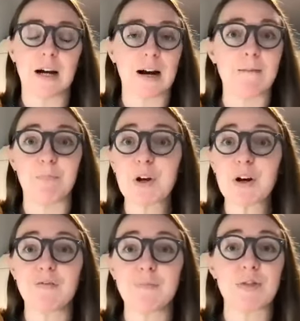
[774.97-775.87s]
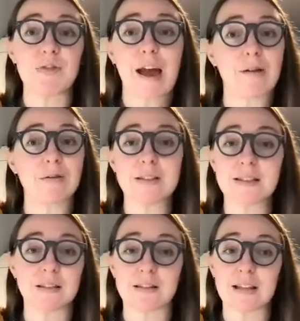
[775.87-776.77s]
um, there have been
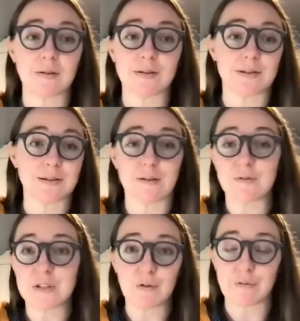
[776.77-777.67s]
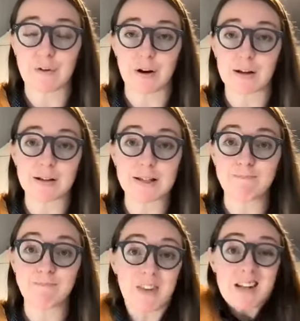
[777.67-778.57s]
thousands and thousands of different variants.
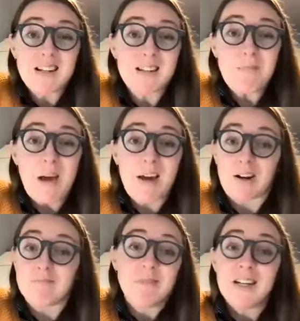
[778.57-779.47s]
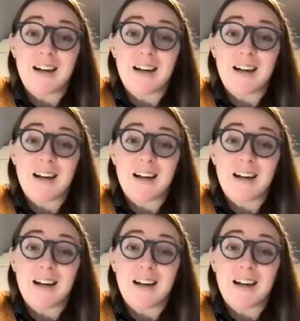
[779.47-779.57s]
And it doesn't matter.